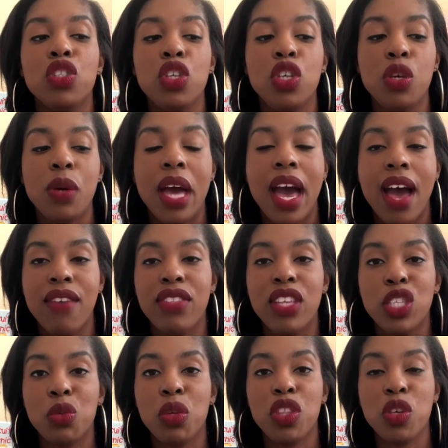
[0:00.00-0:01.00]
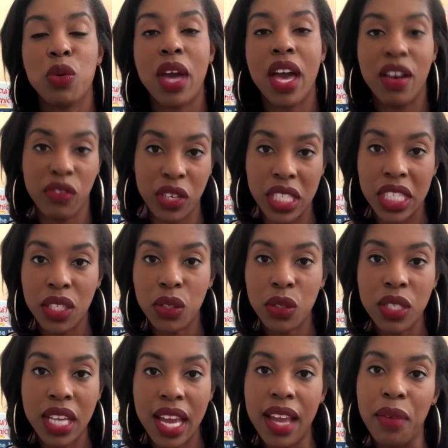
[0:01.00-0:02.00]
do you have these with you every single
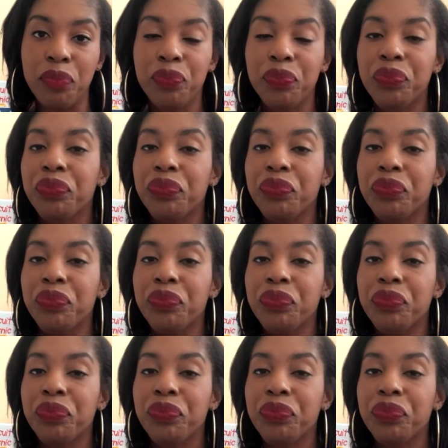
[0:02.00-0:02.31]
day,